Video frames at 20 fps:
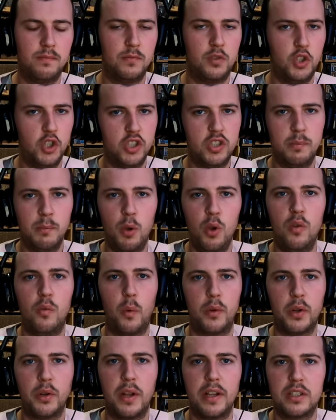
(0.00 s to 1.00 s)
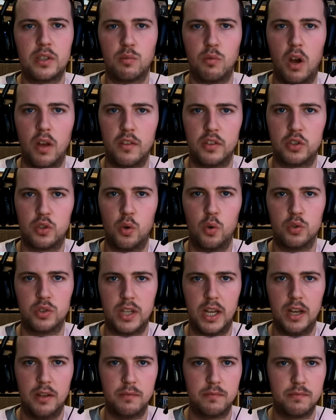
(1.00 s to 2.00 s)
Just move when you need to write the scores
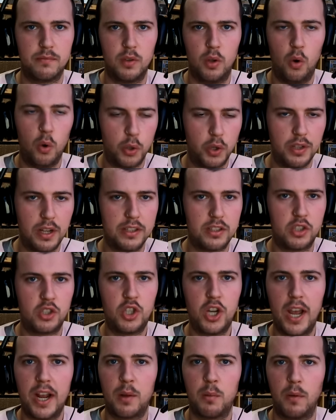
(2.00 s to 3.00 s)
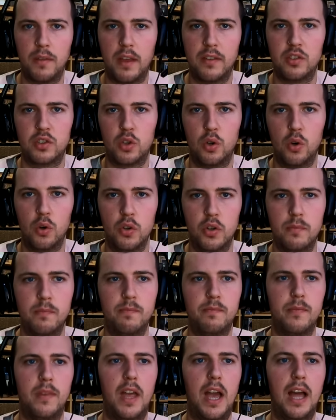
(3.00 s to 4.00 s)
down or you need to check what they've scored.
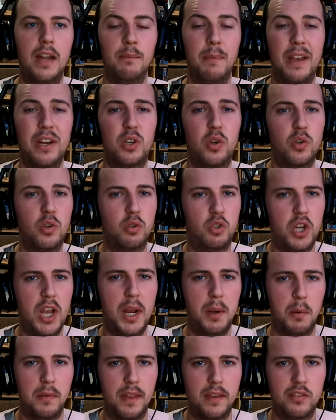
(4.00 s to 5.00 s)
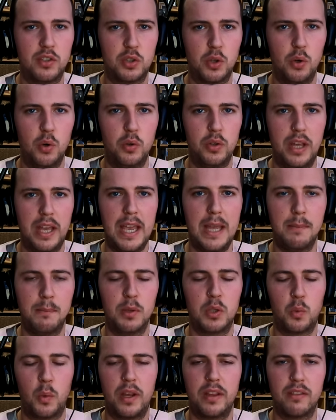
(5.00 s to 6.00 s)
And make sure you check what they've scored in
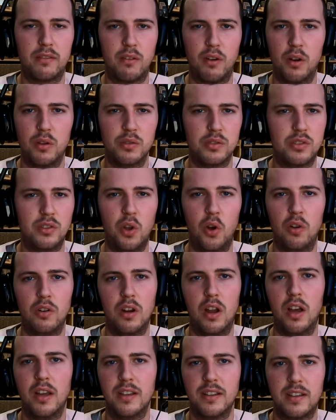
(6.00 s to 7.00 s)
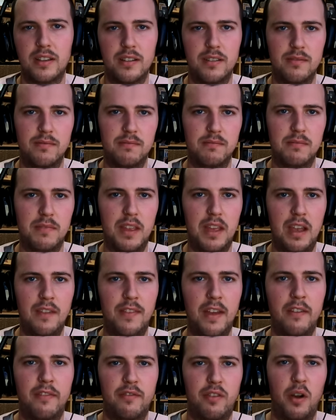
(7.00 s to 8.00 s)
between throws, not like if
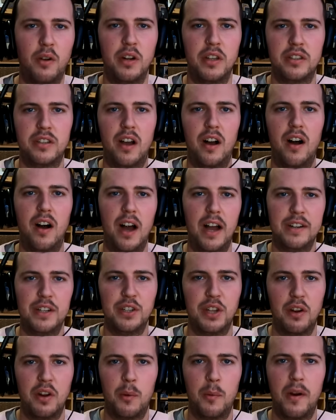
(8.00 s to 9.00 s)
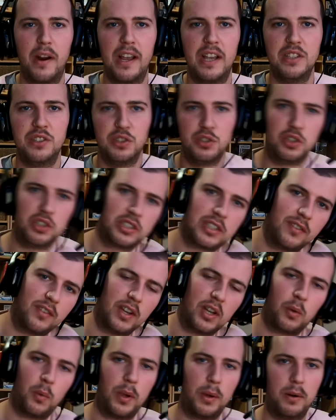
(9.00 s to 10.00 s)
they've thrown a dart and you don't know where it is, you just give it
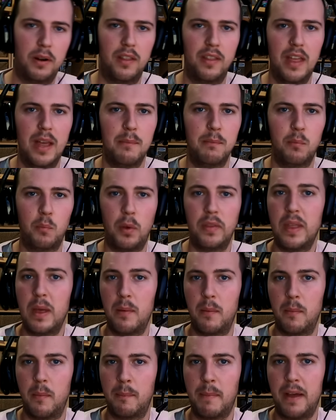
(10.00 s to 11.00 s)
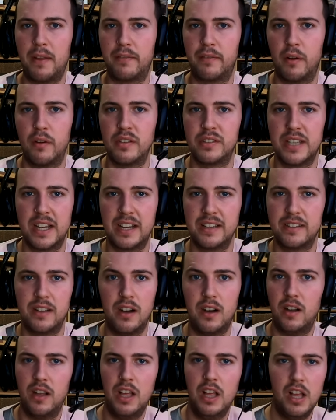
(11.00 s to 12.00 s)
a quick run of them when they're about to throw their second
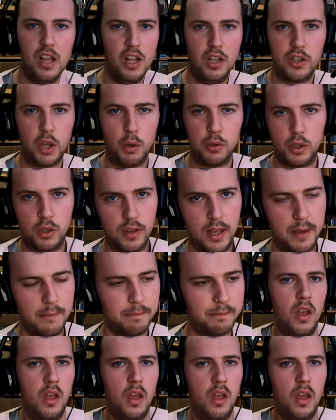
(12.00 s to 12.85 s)
dart. Don't do that.